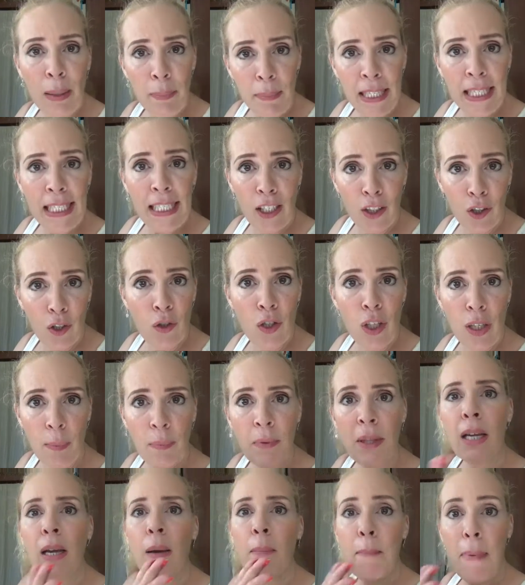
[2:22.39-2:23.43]
me tell you
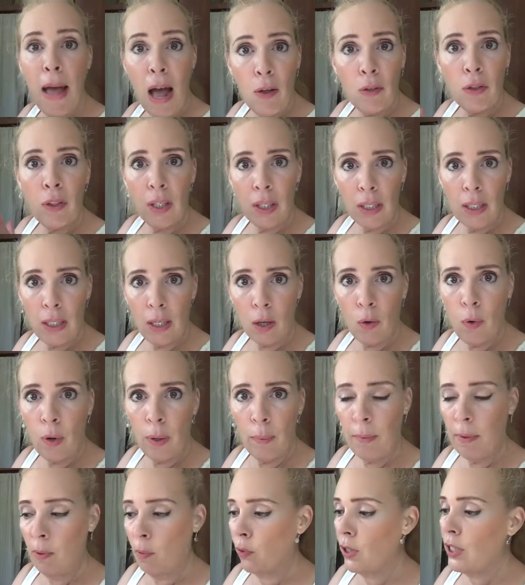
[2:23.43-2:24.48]
something about this
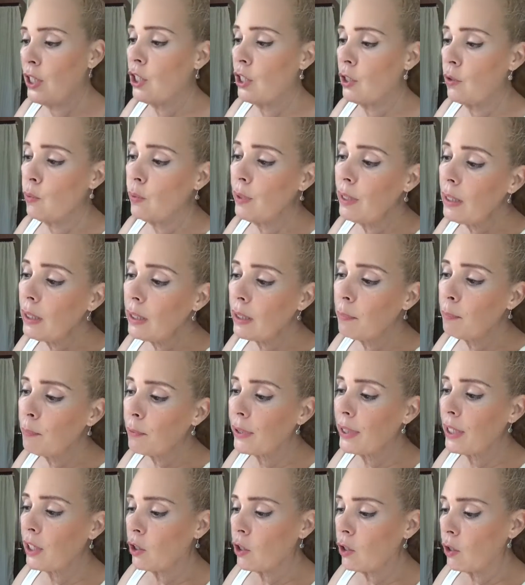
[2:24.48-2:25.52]
equipment, which is really
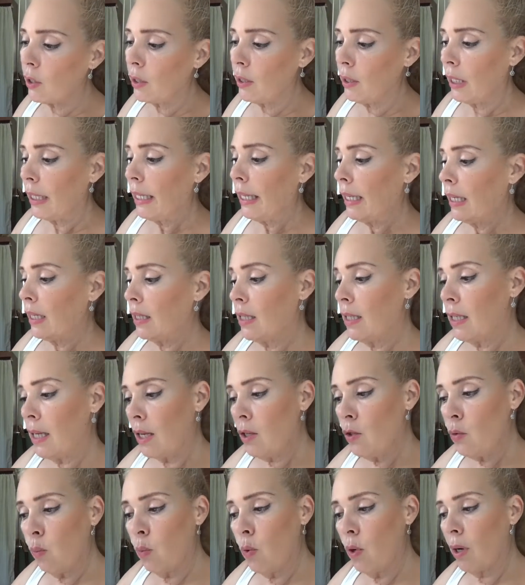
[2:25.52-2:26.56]
pretty good. It
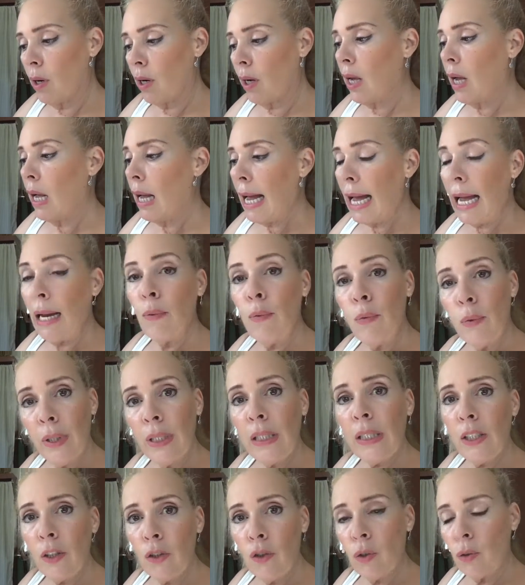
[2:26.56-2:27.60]
does work. I
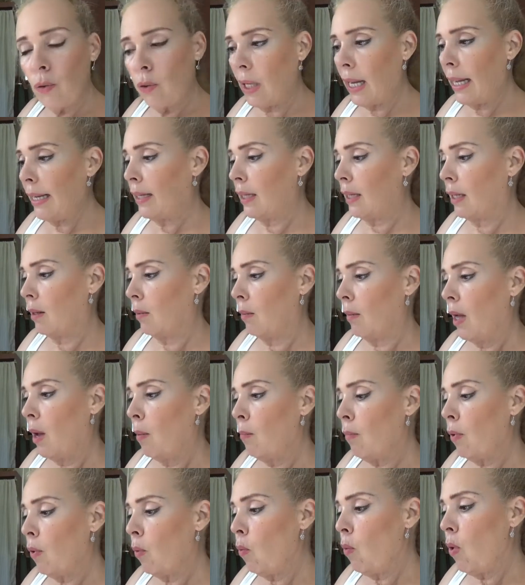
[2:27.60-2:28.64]
really do like it.
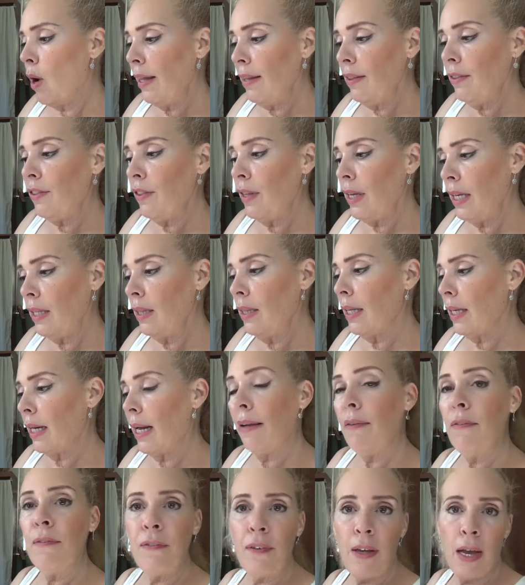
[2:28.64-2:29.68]
But one thing that
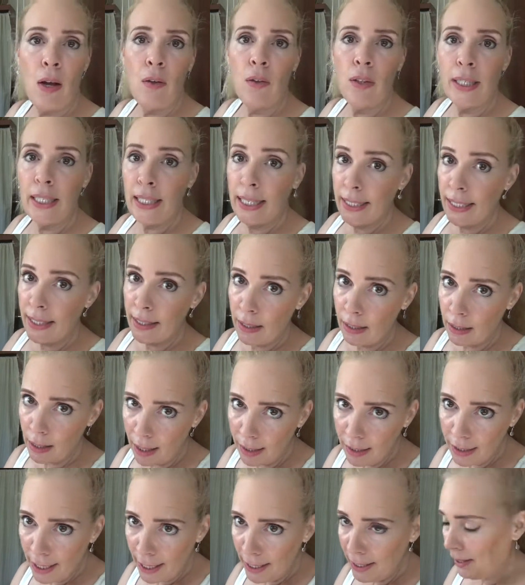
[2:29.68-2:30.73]
I found that I did
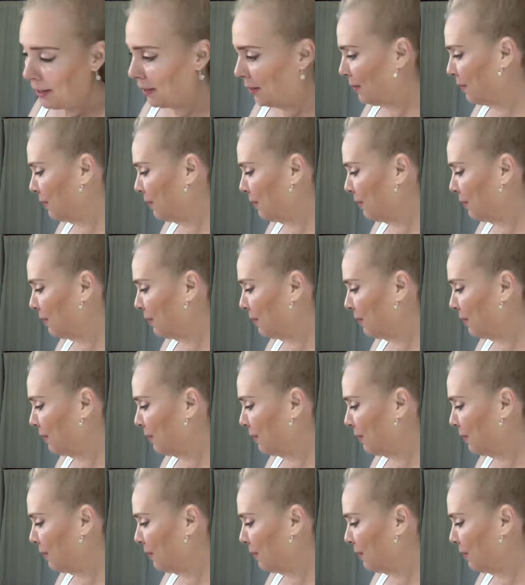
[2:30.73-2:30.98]
not like,